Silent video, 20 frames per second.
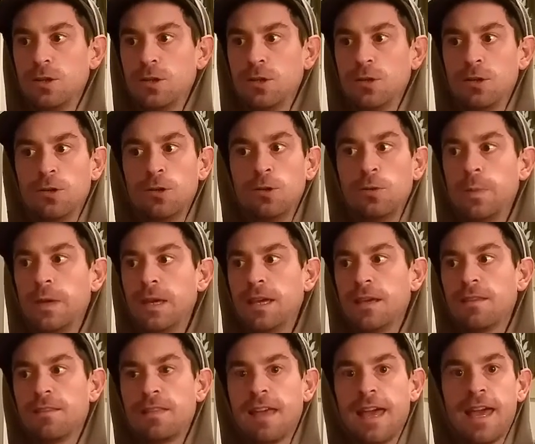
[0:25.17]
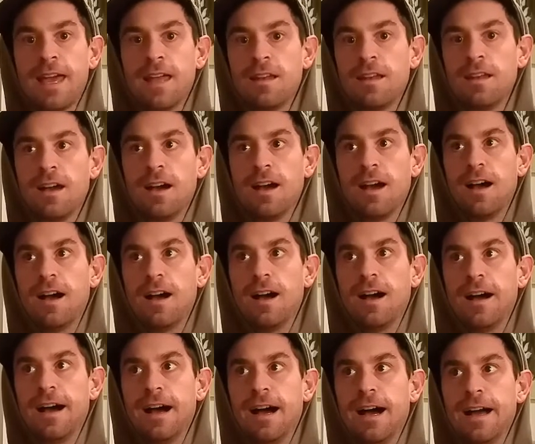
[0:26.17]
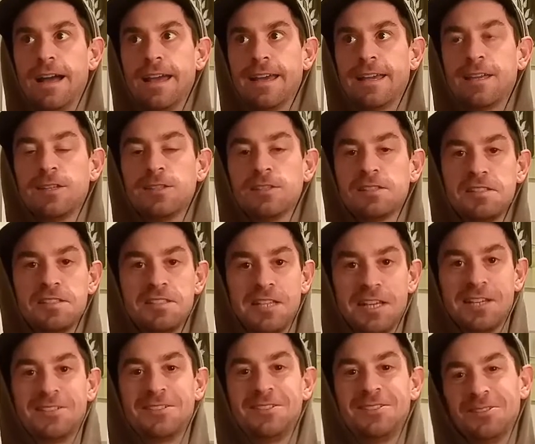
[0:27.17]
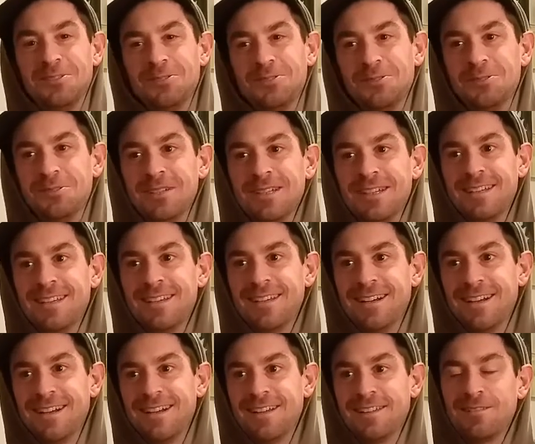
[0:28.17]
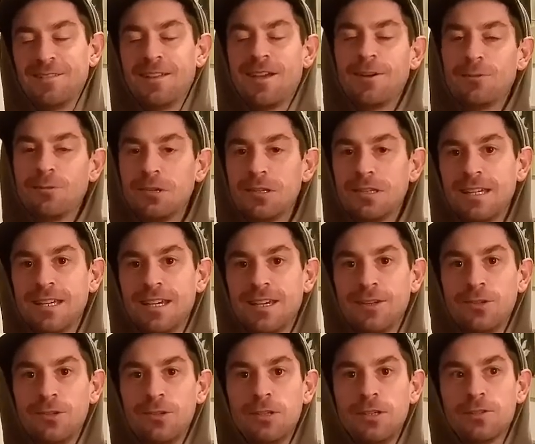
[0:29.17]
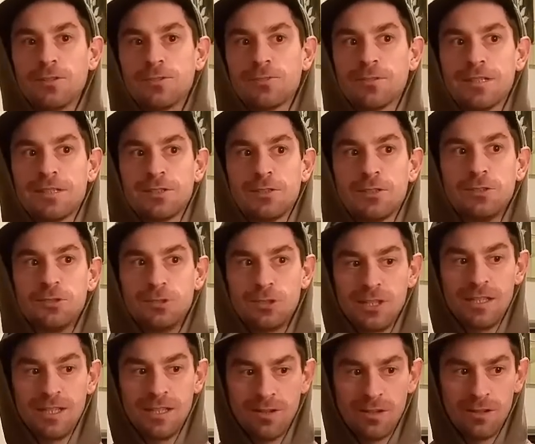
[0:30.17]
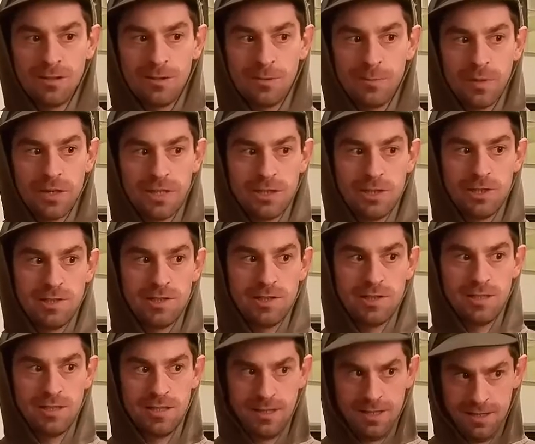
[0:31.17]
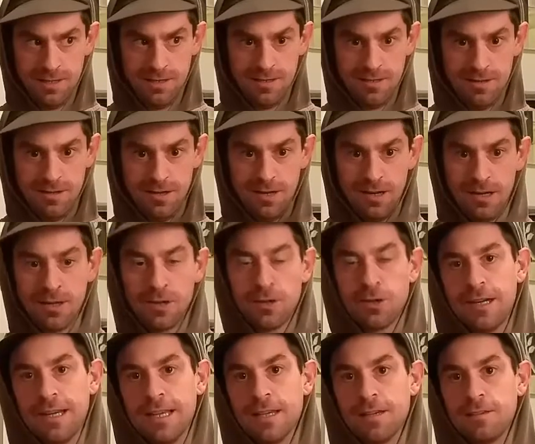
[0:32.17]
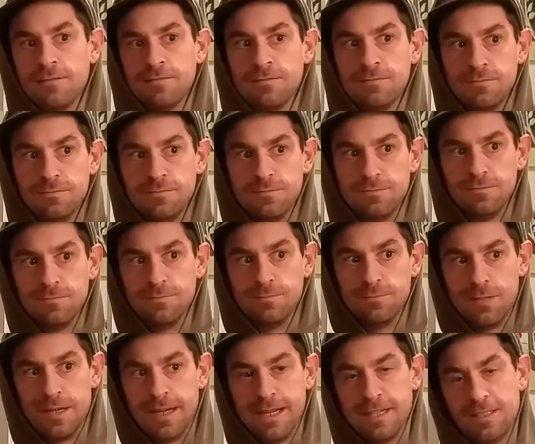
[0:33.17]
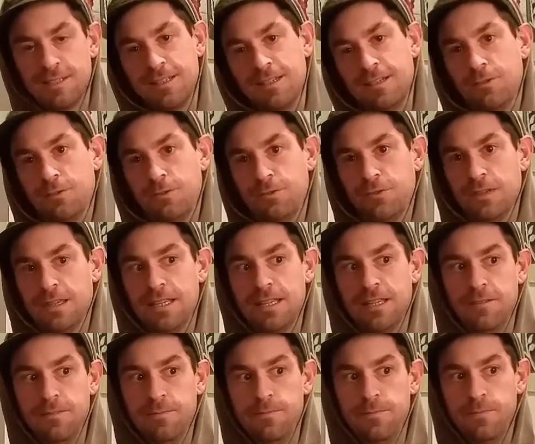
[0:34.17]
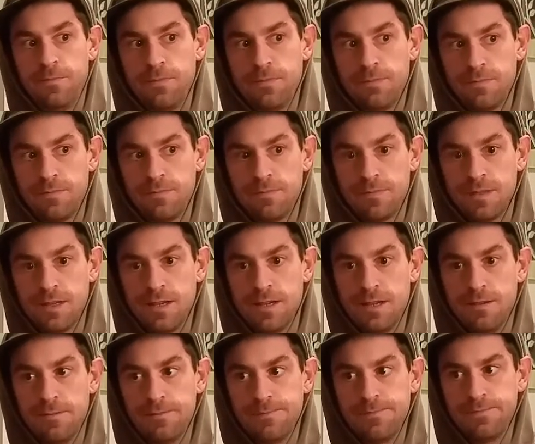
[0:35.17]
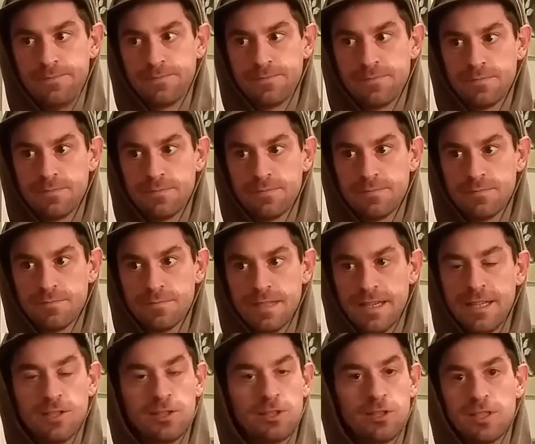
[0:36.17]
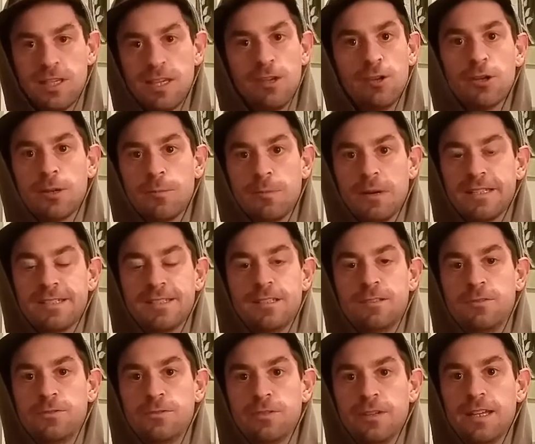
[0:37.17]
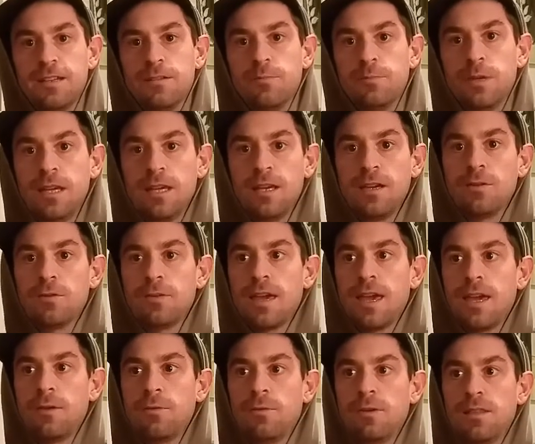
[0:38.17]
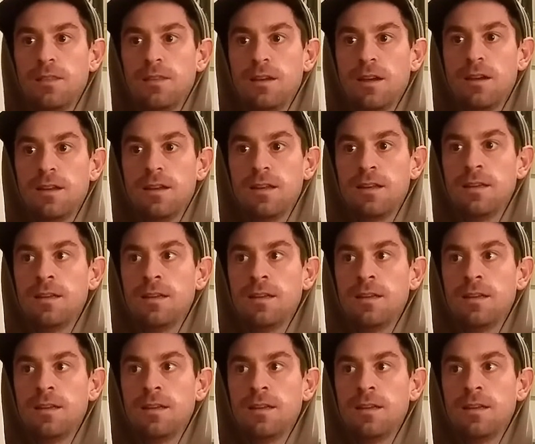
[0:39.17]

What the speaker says: hoping that I can stick to not really a New Year's resolution at all, but just honoring myself in, I guess, just hearing myself and being okay with not